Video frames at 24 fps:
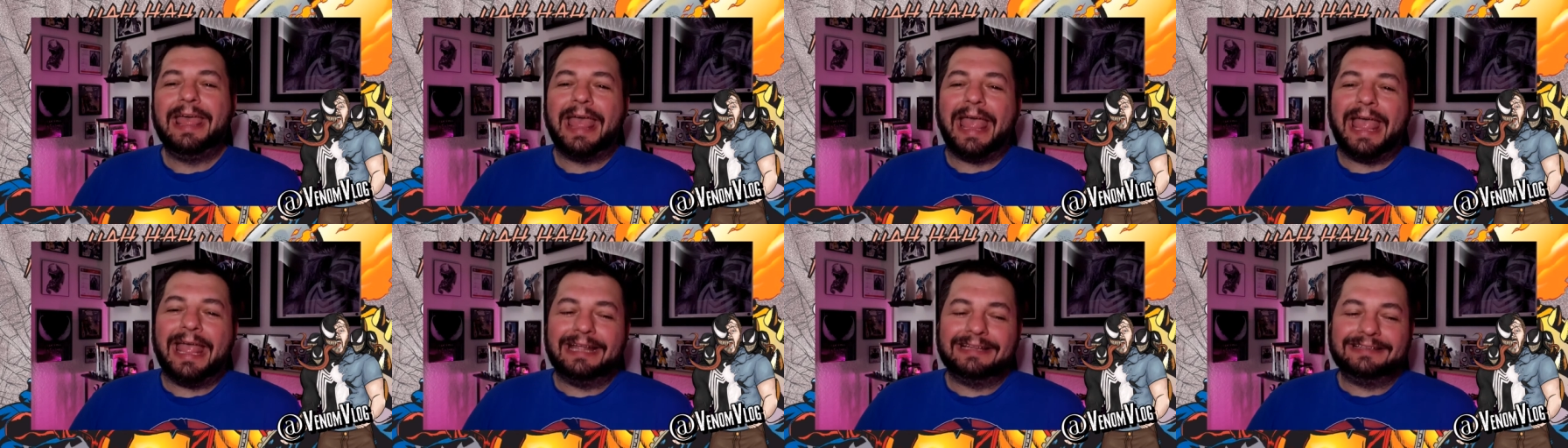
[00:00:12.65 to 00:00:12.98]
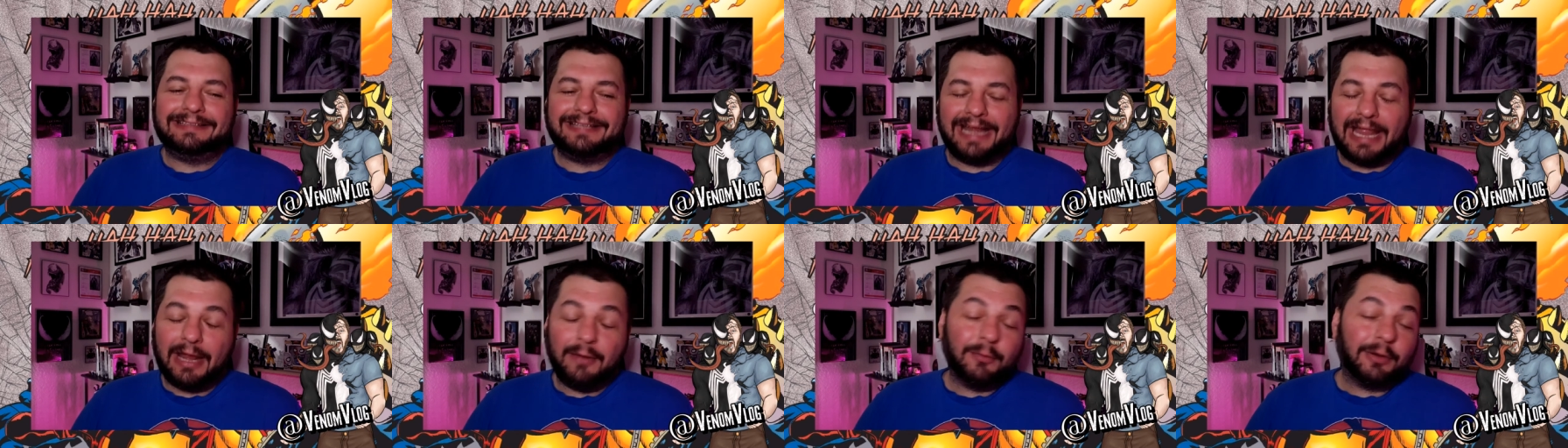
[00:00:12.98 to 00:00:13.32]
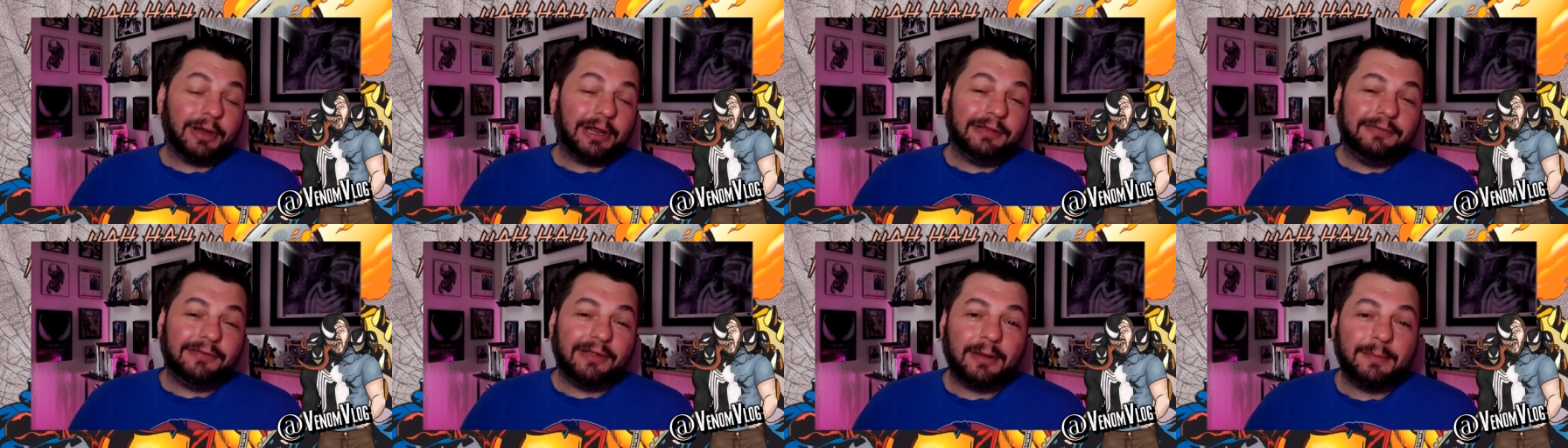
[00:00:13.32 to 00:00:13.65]
And today we're
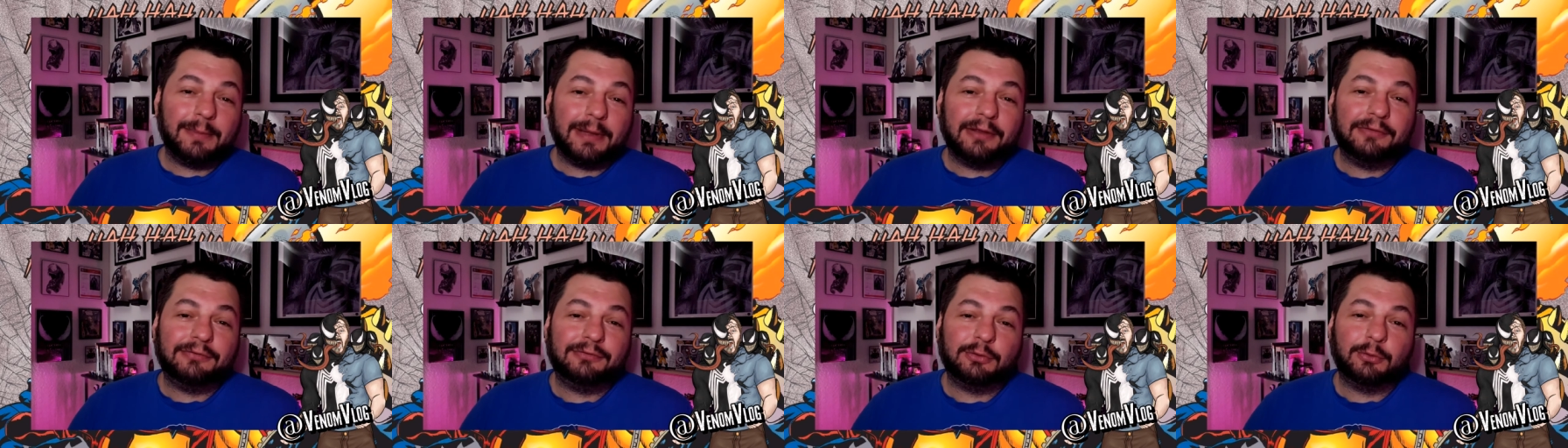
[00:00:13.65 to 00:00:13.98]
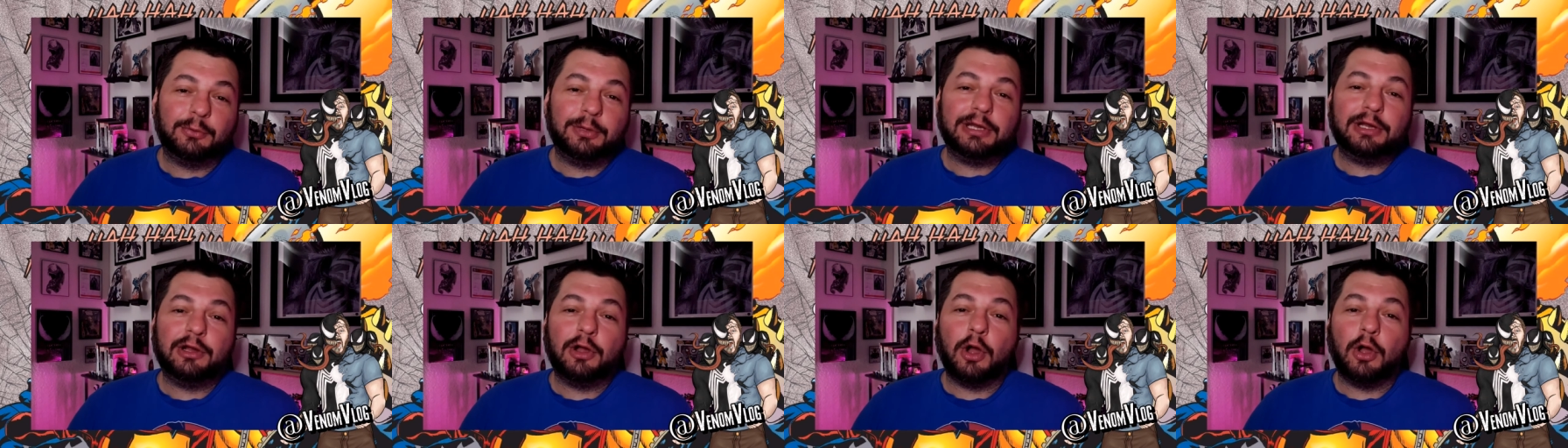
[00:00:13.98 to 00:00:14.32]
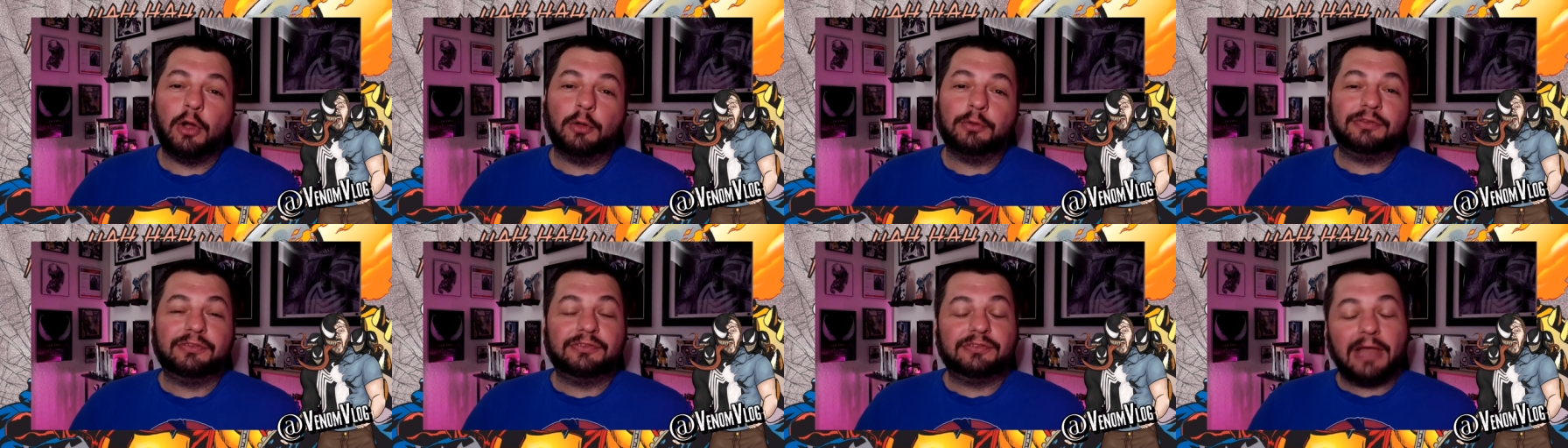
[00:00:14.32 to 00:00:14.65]
going to talk about a story
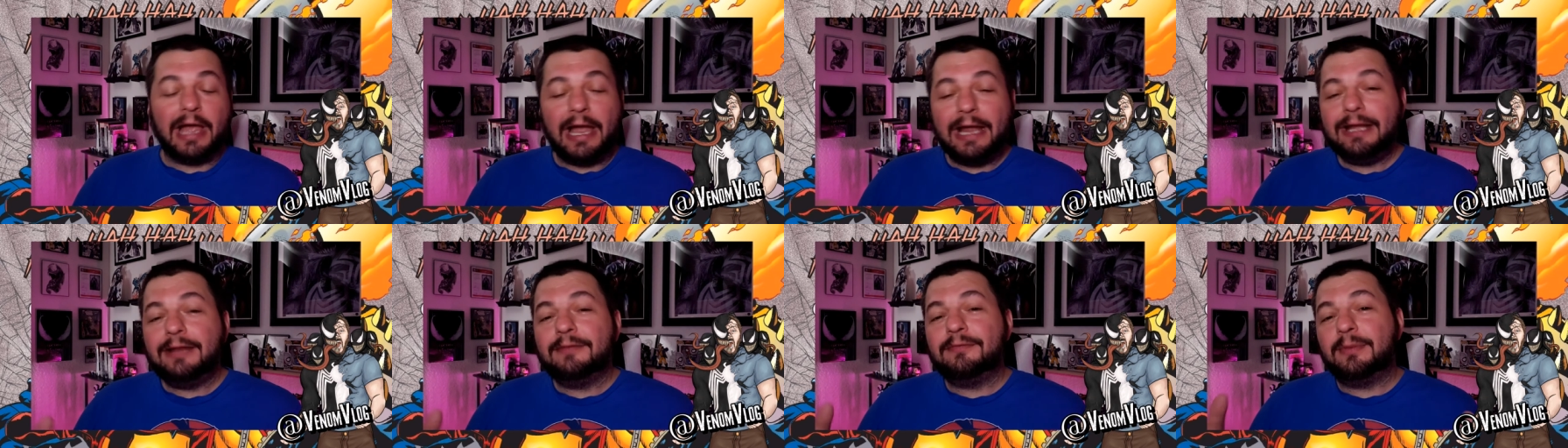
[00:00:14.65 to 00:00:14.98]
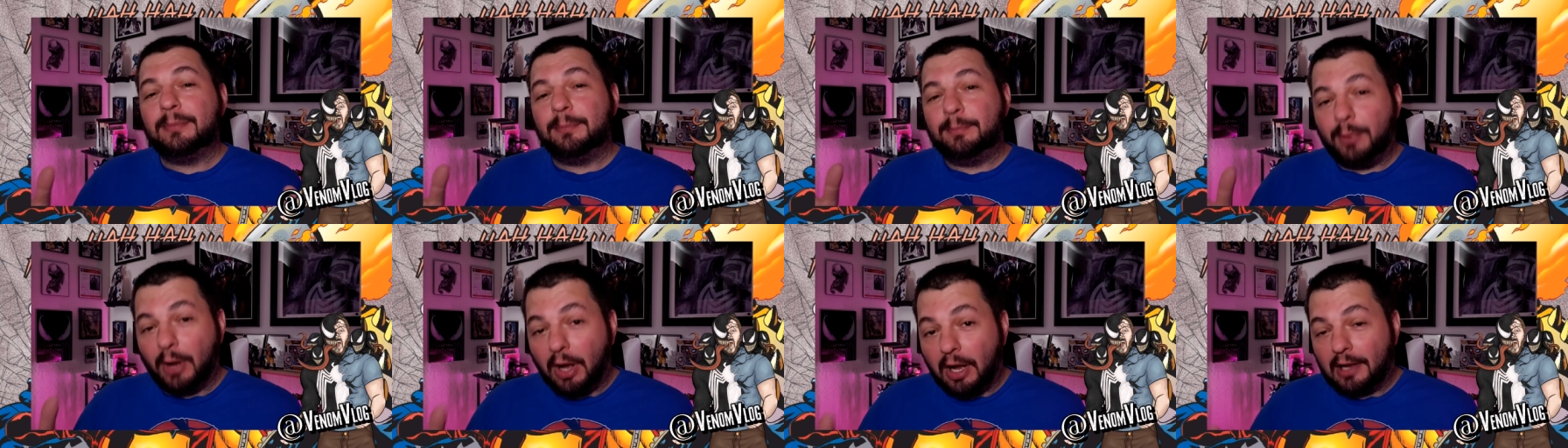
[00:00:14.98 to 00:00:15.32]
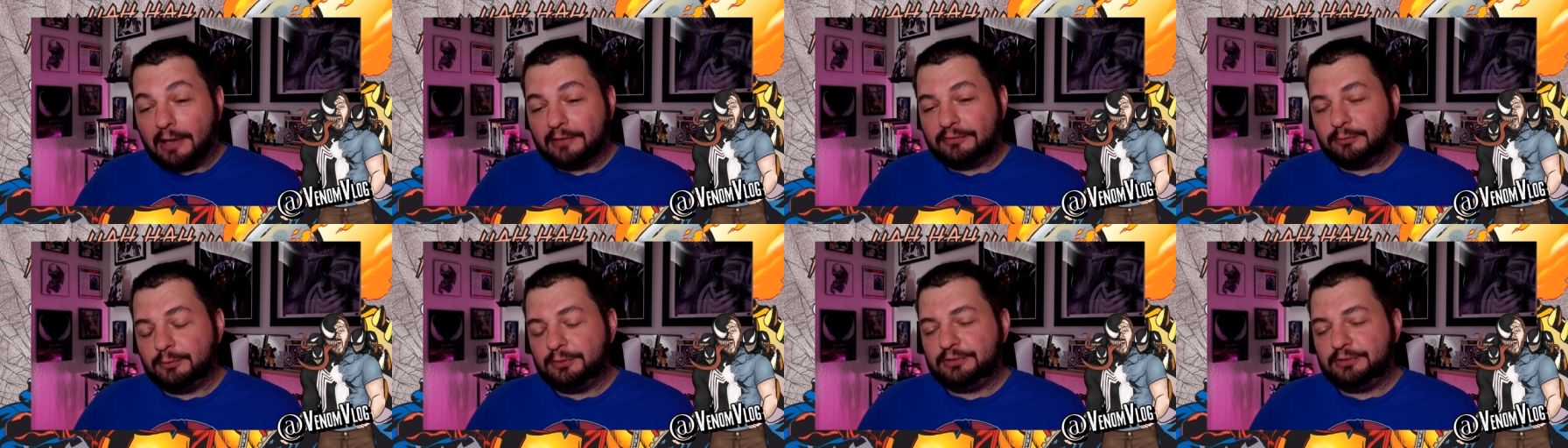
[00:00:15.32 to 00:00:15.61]
called Sign of the Boss,